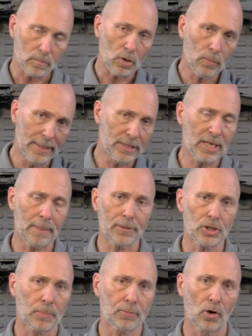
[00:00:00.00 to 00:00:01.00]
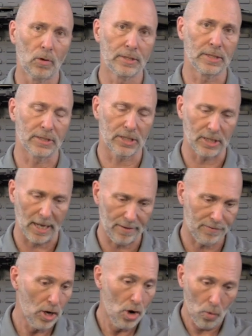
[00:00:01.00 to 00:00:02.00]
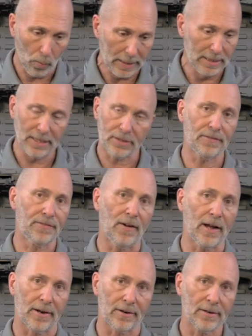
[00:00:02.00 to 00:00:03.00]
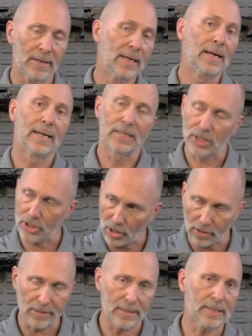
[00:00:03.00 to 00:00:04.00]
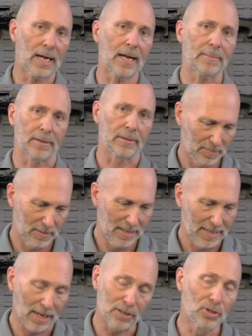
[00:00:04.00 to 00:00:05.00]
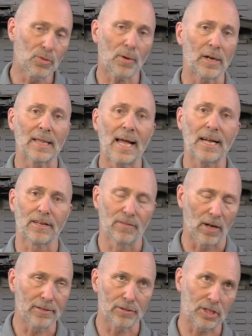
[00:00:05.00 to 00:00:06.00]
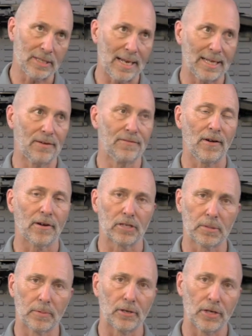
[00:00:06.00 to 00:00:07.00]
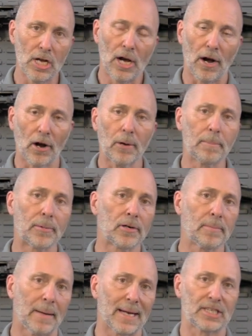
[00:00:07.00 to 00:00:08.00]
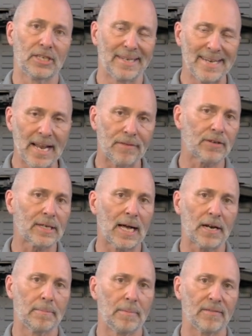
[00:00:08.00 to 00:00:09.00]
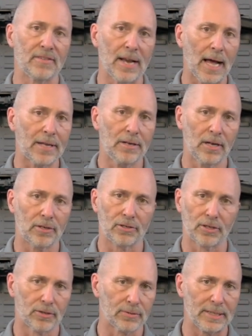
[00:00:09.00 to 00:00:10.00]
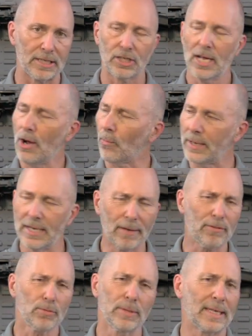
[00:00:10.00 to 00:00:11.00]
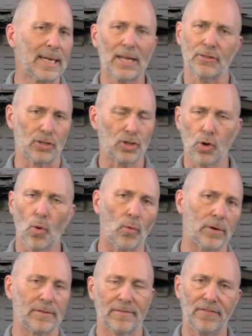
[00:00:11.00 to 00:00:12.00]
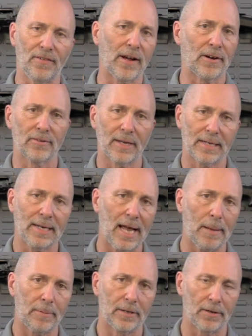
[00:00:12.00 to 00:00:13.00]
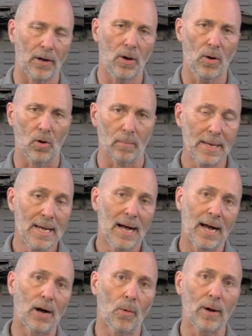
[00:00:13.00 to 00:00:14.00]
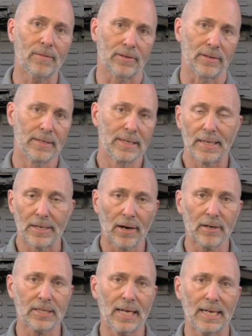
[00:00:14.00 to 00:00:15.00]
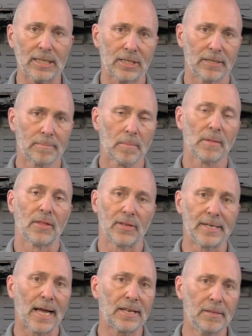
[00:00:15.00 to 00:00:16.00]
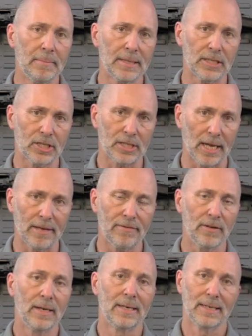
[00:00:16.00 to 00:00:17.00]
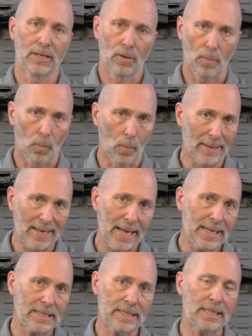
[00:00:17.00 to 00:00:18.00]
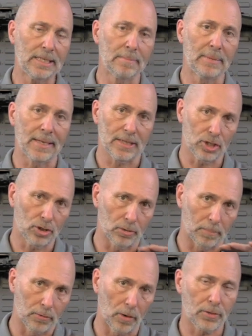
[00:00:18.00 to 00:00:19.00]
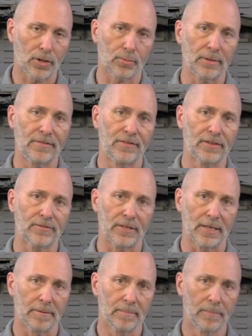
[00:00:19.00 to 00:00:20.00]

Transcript: We had temperature probes in the safe. We lit the fire, started a timer. Now, due to our lack of understanding how fires burn, our burn box never got above 900 degrees. We never really got the torrent of fire that can happen in a home. However, in our test, the 90-minute safe went 18 minutes till it broke 350.